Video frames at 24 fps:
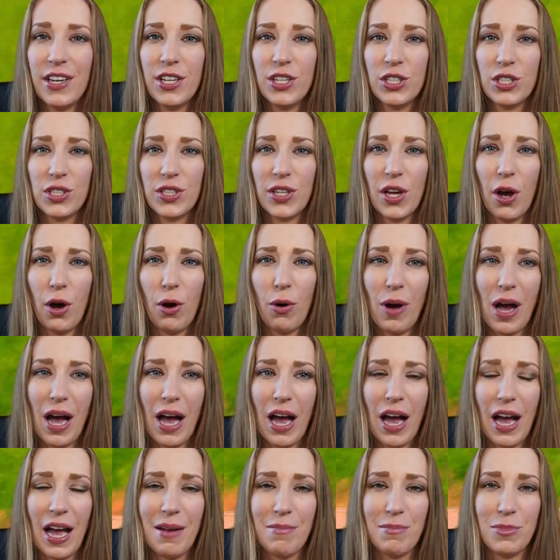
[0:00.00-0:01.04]
So
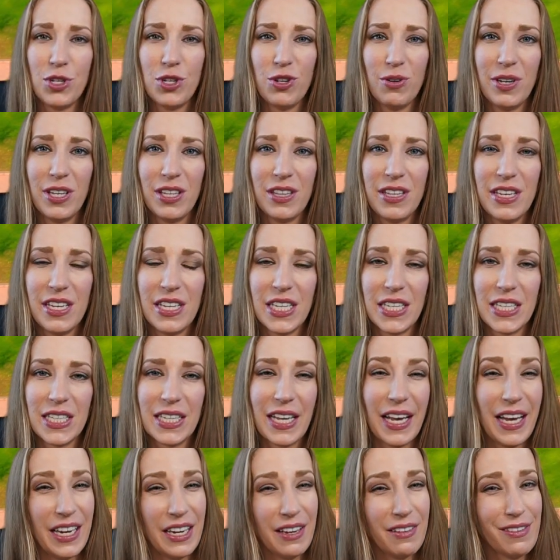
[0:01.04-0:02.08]
I'm doing these
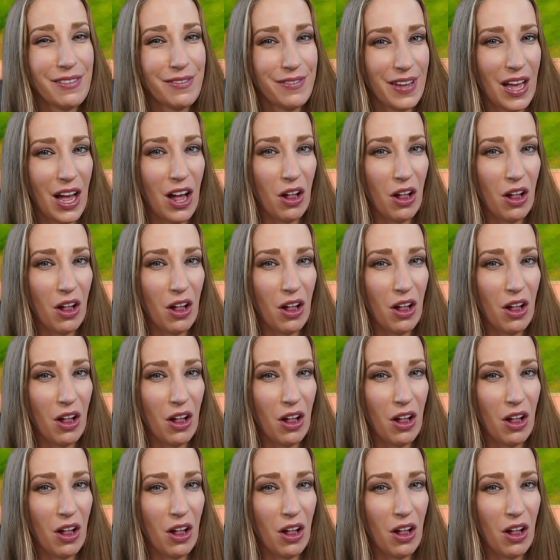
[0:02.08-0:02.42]
kind of